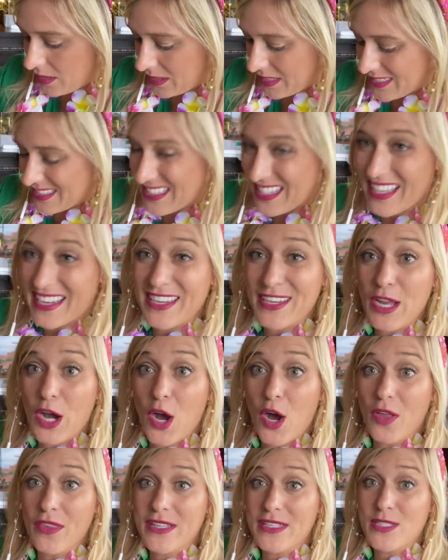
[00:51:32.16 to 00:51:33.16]
Let's get into
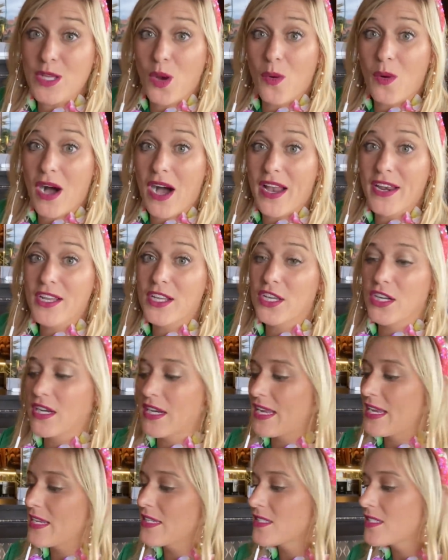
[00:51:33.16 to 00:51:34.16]
all these Ohana
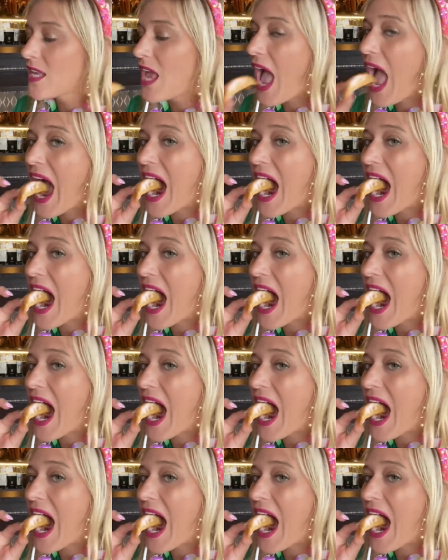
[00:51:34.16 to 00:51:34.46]
goodies.